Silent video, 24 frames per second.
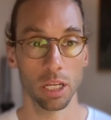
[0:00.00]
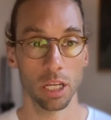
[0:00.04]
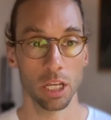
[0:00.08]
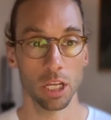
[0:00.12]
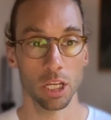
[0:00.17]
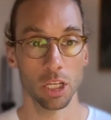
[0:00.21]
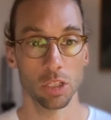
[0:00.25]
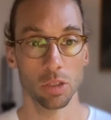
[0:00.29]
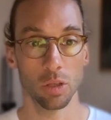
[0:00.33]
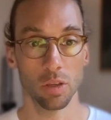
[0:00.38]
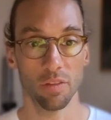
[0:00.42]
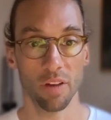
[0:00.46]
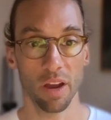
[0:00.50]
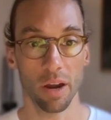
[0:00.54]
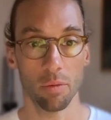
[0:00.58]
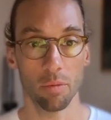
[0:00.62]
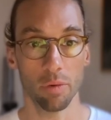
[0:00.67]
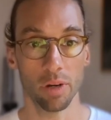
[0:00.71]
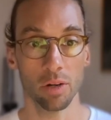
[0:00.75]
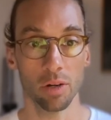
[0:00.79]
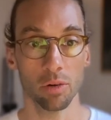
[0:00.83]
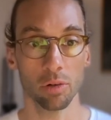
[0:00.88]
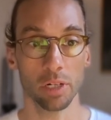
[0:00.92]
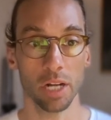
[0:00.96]
So if I
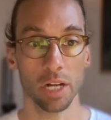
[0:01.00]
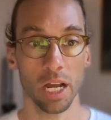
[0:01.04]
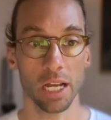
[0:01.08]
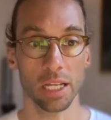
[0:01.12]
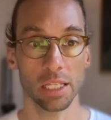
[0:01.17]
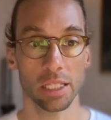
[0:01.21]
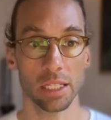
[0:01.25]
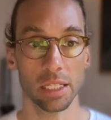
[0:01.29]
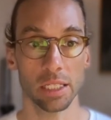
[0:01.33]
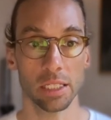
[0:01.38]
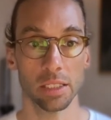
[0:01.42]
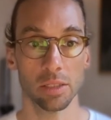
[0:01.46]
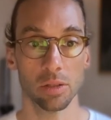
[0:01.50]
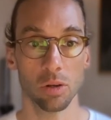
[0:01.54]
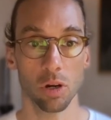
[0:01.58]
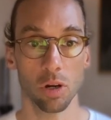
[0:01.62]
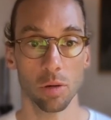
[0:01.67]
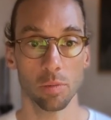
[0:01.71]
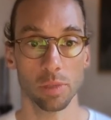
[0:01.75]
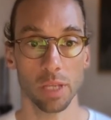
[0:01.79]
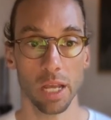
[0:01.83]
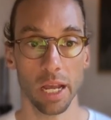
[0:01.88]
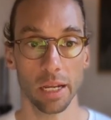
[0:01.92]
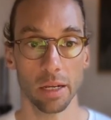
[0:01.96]
reorganize these
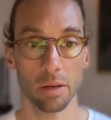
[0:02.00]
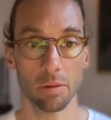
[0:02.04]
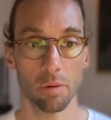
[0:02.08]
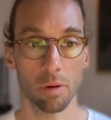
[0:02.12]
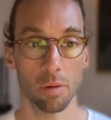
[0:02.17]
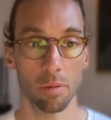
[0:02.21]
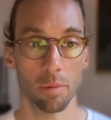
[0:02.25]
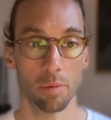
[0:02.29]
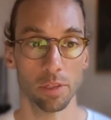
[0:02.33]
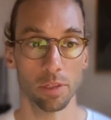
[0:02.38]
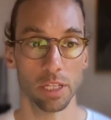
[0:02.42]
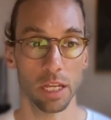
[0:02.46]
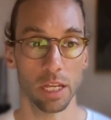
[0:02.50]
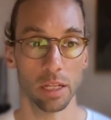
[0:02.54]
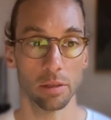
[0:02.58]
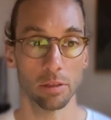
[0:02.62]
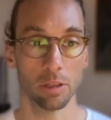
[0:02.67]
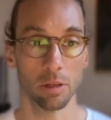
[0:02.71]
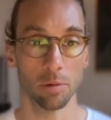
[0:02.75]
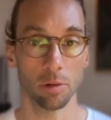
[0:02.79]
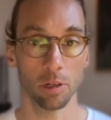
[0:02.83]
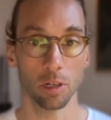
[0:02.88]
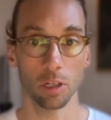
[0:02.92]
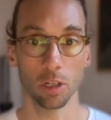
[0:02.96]
terms, I can represent
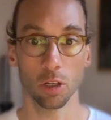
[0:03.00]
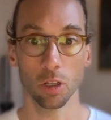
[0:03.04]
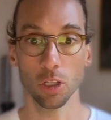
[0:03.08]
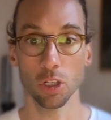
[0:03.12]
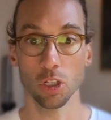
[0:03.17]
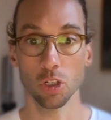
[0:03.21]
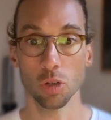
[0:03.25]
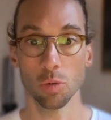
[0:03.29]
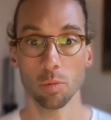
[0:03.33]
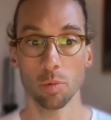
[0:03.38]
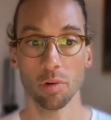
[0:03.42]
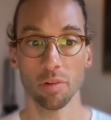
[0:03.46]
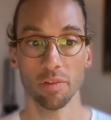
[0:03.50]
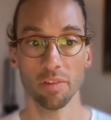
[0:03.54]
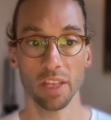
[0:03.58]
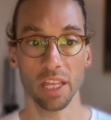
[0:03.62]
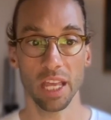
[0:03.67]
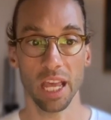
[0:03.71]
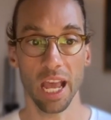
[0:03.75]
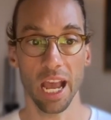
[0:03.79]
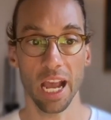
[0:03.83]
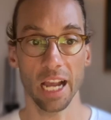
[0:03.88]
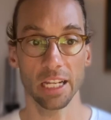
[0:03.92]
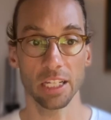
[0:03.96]
the conditional probability
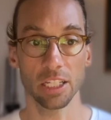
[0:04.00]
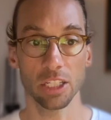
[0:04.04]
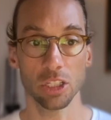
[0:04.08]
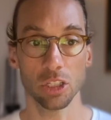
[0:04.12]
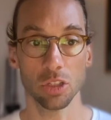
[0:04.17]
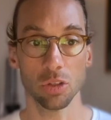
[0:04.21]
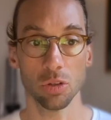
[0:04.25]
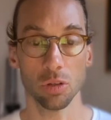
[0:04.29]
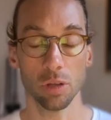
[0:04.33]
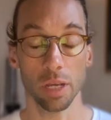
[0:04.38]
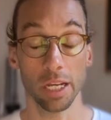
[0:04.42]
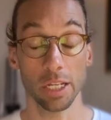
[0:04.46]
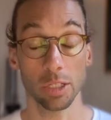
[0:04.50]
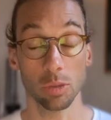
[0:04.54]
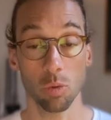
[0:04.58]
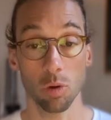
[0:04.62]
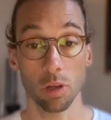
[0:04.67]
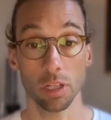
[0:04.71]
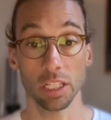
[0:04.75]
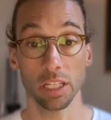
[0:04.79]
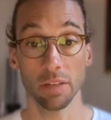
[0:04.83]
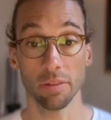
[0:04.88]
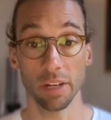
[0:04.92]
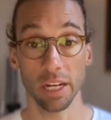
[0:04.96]
x2,
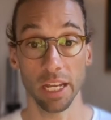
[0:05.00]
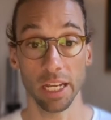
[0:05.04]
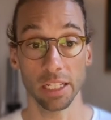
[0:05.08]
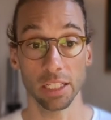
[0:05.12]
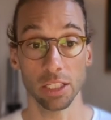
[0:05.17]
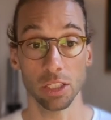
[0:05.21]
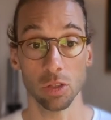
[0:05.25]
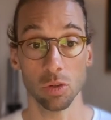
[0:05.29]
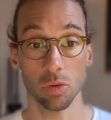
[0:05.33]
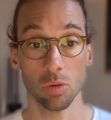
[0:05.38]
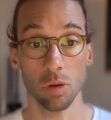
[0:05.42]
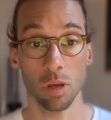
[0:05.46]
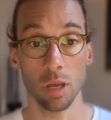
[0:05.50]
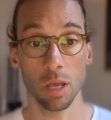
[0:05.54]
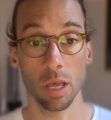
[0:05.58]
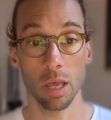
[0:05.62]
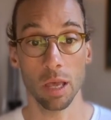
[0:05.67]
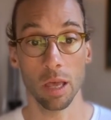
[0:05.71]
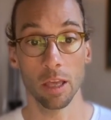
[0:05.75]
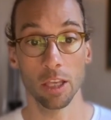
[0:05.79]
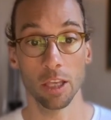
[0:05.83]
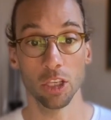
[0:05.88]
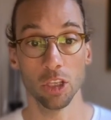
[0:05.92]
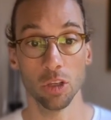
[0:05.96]
x1 given x2
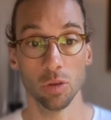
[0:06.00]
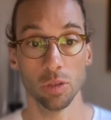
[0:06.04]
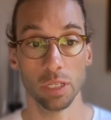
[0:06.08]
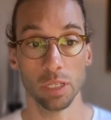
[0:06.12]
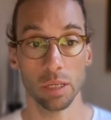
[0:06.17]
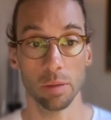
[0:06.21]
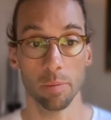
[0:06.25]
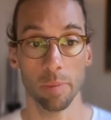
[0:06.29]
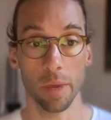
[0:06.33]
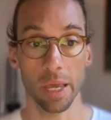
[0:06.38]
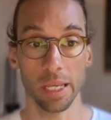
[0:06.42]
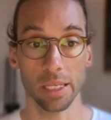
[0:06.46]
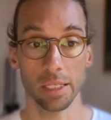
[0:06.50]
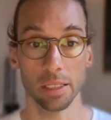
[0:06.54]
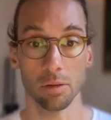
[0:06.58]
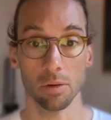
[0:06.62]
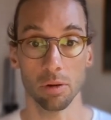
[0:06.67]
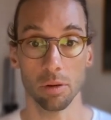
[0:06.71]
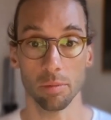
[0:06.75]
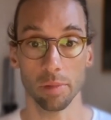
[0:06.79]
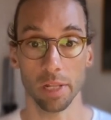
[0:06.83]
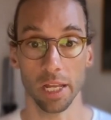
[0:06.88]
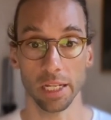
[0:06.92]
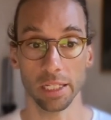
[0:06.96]
using base
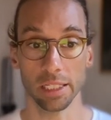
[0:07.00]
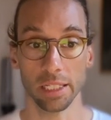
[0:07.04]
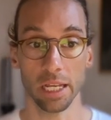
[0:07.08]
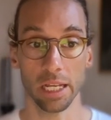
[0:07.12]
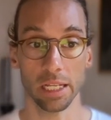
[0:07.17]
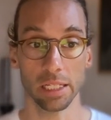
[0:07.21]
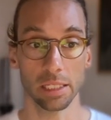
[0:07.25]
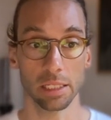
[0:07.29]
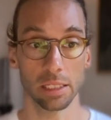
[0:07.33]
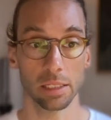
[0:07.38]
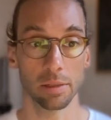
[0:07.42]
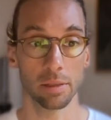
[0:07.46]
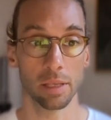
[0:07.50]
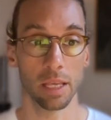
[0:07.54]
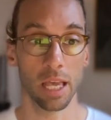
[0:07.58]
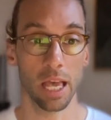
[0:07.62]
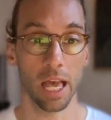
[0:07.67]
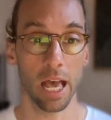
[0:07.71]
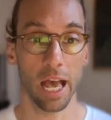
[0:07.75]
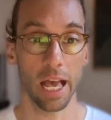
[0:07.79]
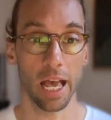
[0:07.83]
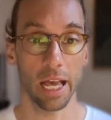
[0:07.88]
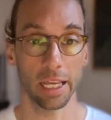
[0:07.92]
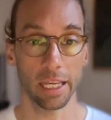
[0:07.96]
theorem like this.
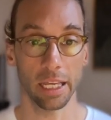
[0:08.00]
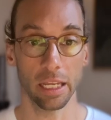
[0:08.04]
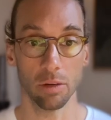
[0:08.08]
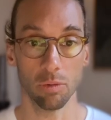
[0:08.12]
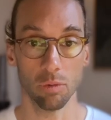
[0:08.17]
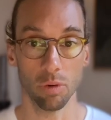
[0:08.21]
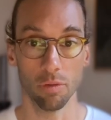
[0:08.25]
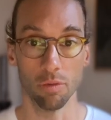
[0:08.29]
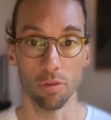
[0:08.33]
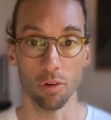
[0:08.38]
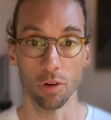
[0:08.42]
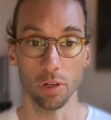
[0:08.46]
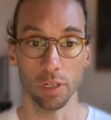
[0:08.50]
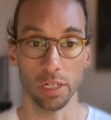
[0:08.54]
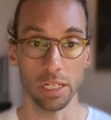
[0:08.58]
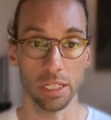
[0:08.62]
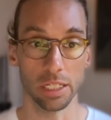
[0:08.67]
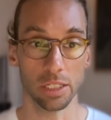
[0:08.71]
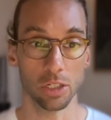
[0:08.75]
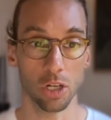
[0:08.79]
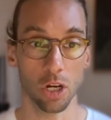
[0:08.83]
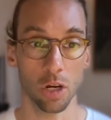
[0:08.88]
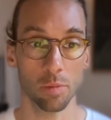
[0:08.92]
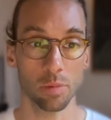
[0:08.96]
I can revert these
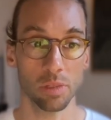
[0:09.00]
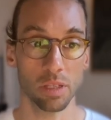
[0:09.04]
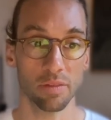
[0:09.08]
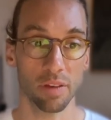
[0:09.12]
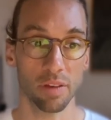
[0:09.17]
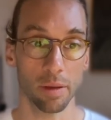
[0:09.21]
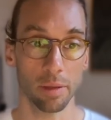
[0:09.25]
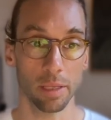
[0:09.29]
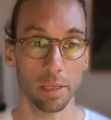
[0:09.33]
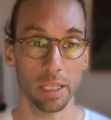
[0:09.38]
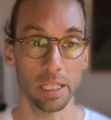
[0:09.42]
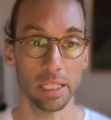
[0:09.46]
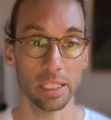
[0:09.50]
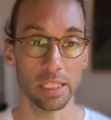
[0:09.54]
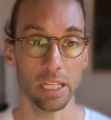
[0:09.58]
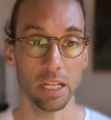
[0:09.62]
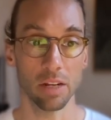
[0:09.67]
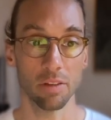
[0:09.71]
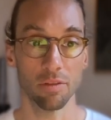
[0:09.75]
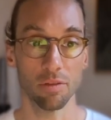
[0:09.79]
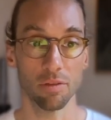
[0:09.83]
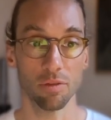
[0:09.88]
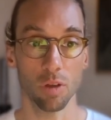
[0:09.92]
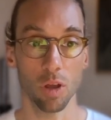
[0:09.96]
terms. If instead
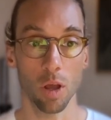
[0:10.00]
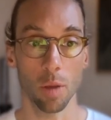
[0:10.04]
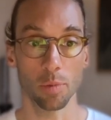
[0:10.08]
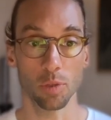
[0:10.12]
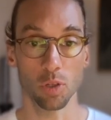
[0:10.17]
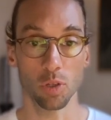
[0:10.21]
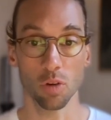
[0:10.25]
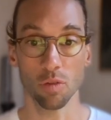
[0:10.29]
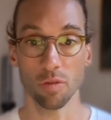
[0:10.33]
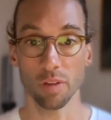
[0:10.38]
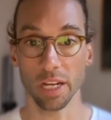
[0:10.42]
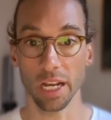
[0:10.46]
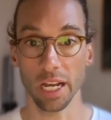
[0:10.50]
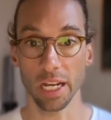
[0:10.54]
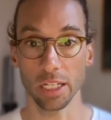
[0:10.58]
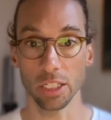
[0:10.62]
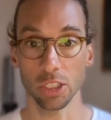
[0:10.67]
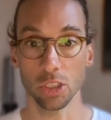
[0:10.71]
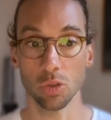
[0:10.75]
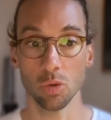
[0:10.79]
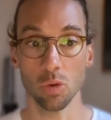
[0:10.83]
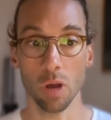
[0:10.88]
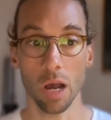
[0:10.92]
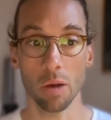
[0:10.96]
of observing
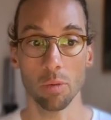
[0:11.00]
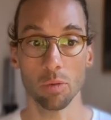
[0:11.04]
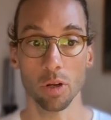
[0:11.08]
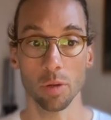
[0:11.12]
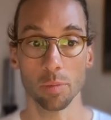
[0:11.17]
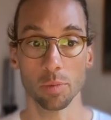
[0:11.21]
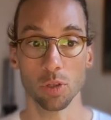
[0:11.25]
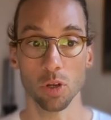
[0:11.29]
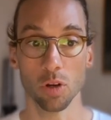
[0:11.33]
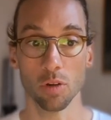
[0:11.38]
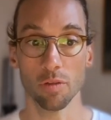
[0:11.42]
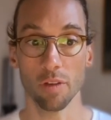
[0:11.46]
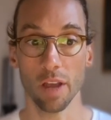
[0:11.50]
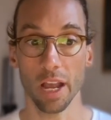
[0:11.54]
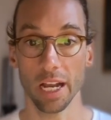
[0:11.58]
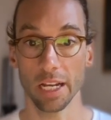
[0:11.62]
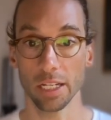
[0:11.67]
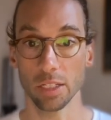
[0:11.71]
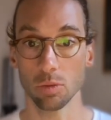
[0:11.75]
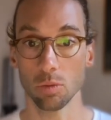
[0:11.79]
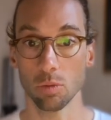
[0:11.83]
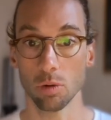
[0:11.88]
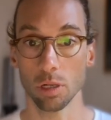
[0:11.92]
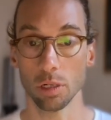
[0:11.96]
x2, I would observe
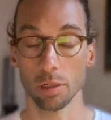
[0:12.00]
x1.